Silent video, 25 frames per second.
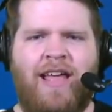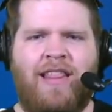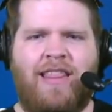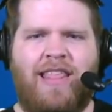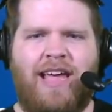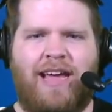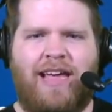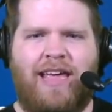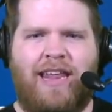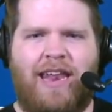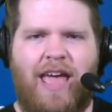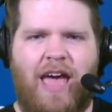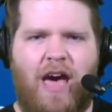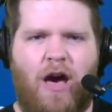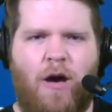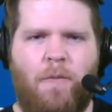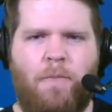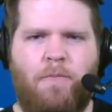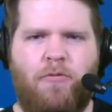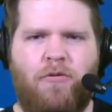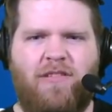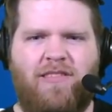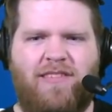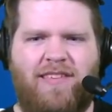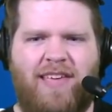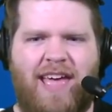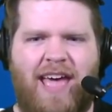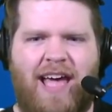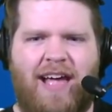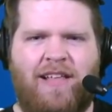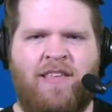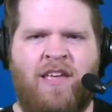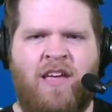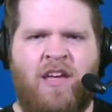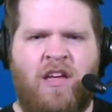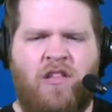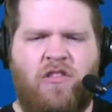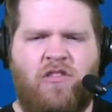that can help
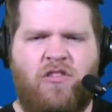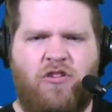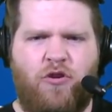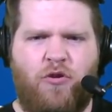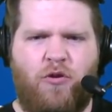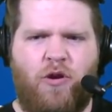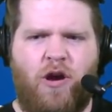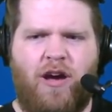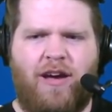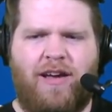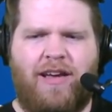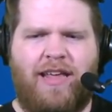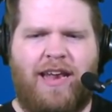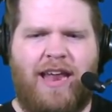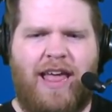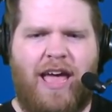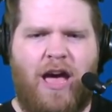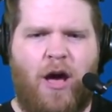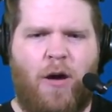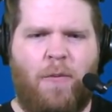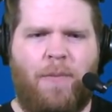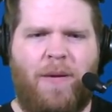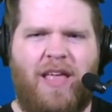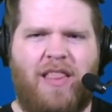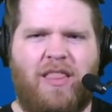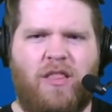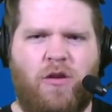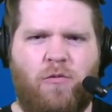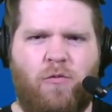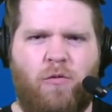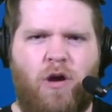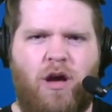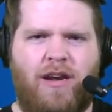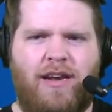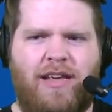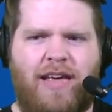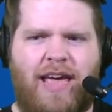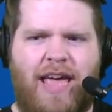protect Tua, can help in the
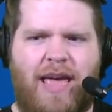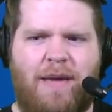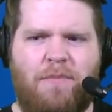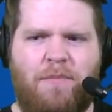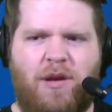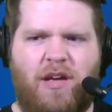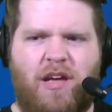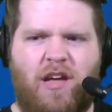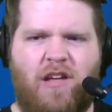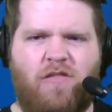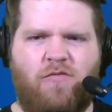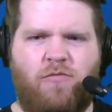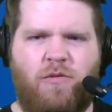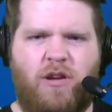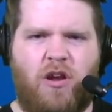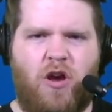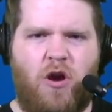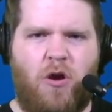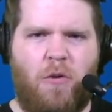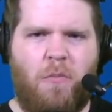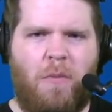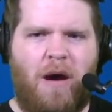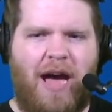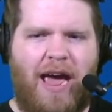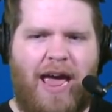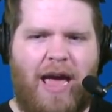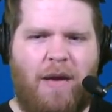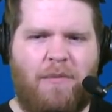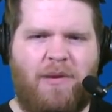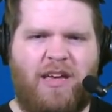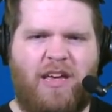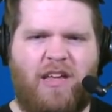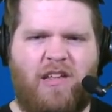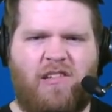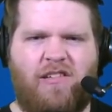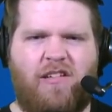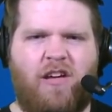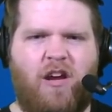run game, because we know
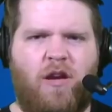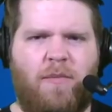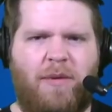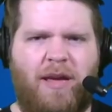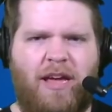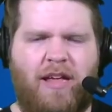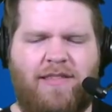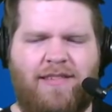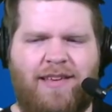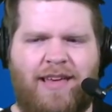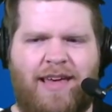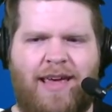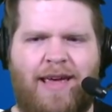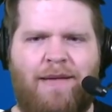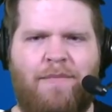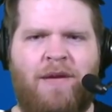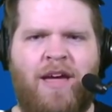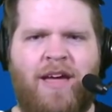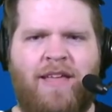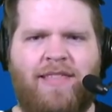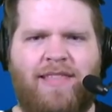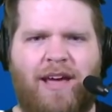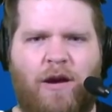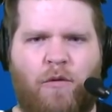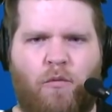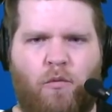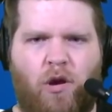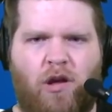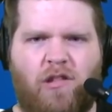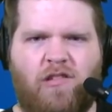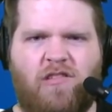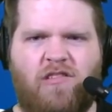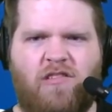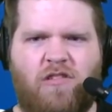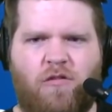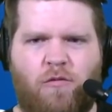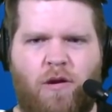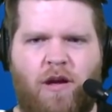Miami is going to be a team that
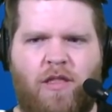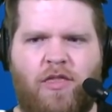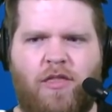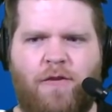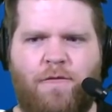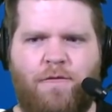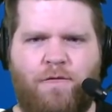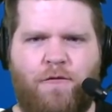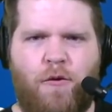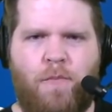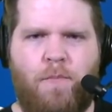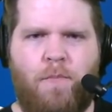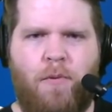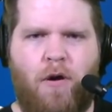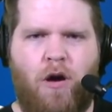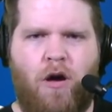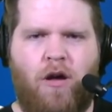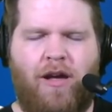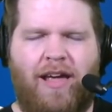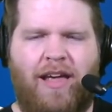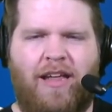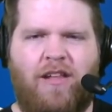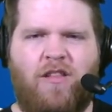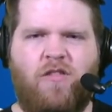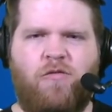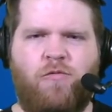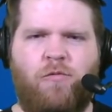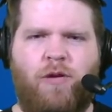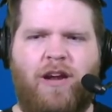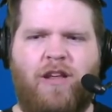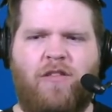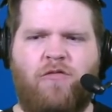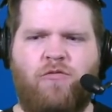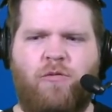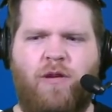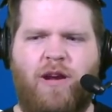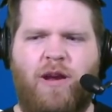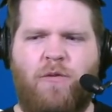wants to run the football in
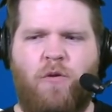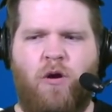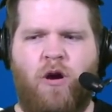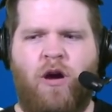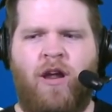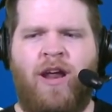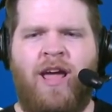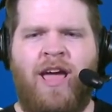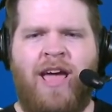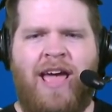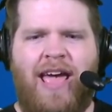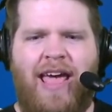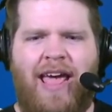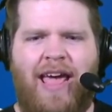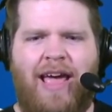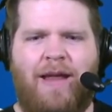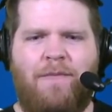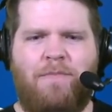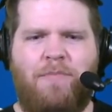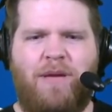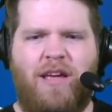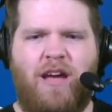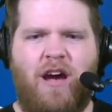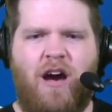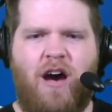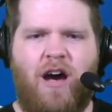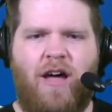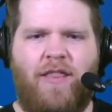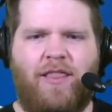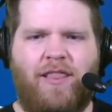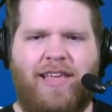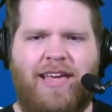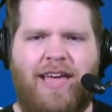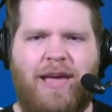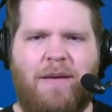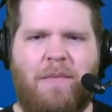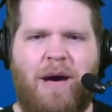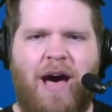2021 and
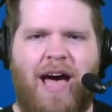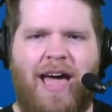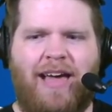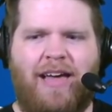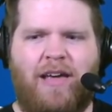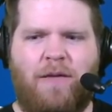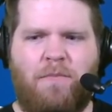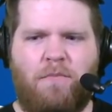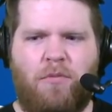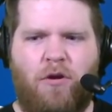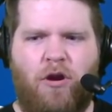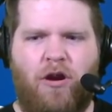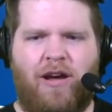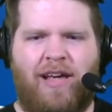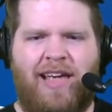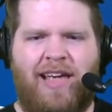beyond. Liam Eichenberg